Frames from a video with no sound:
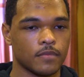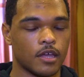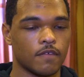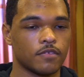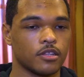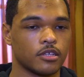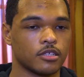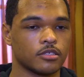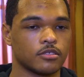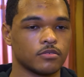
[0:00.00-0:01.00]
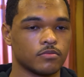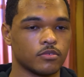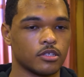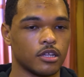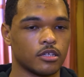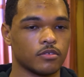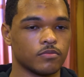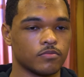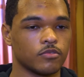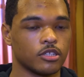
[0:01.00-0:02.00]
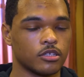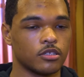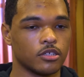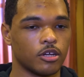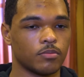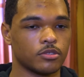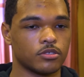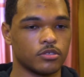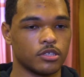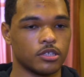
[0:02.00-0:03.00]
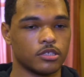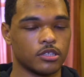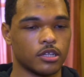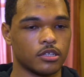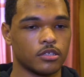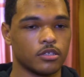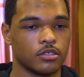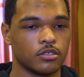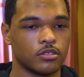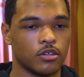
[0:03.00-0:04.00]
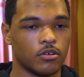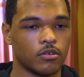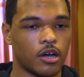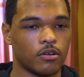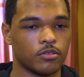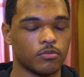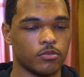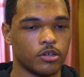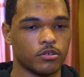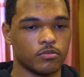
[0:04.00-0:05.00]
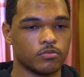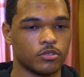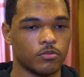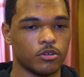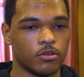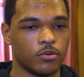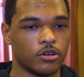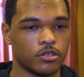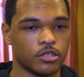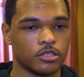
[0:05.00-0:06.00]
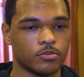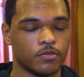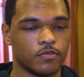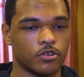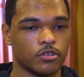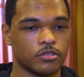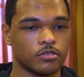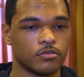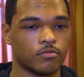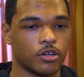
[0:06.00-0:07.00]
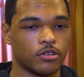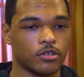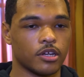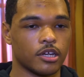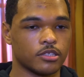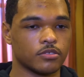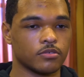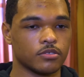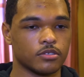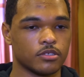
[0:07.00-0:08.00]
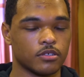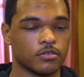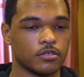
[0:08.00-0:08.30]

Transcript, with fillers: I feel like it's really like a really good opportunity to like know how the real the real world is before while you're in high school. So